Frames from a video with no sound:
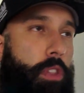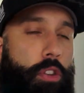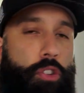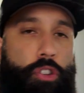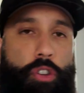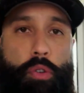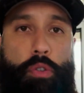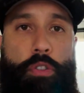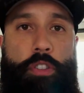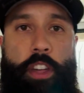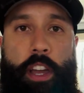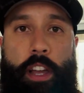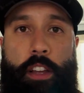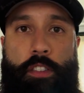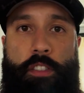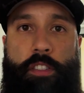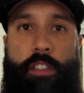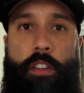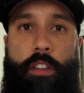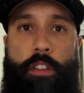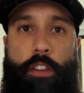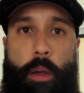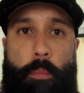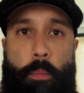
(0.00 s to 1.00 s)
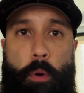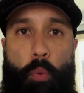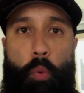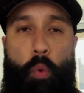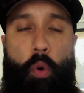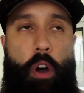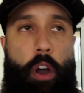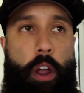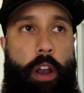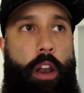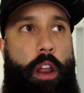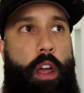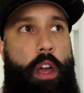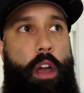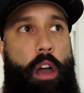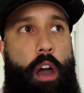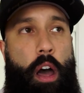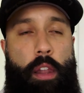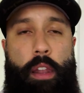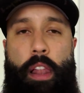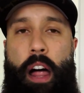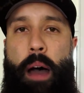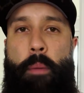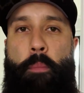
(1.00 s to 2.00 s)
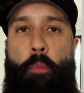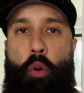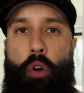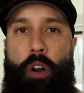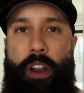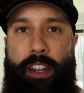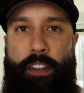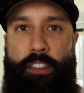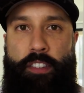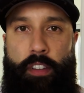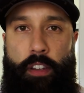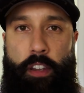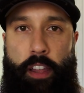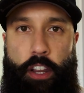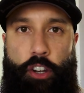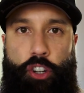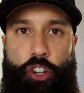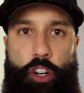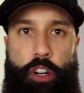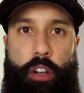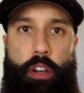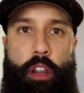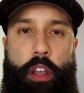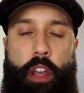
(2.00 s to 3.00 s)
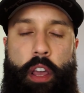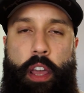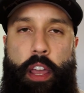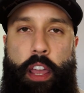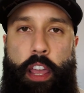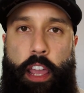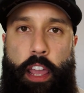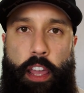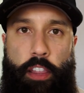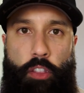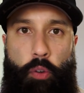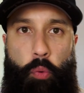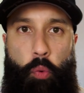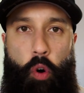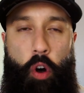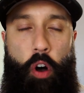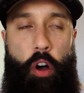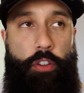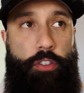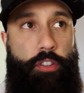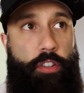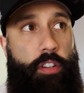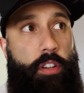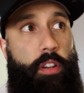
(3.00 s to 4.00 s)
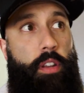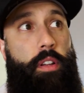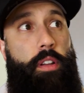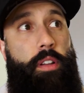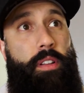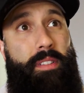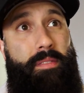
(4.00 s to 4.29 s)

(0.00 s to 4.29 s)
Two things. Number one, a lot more insulation in the walls.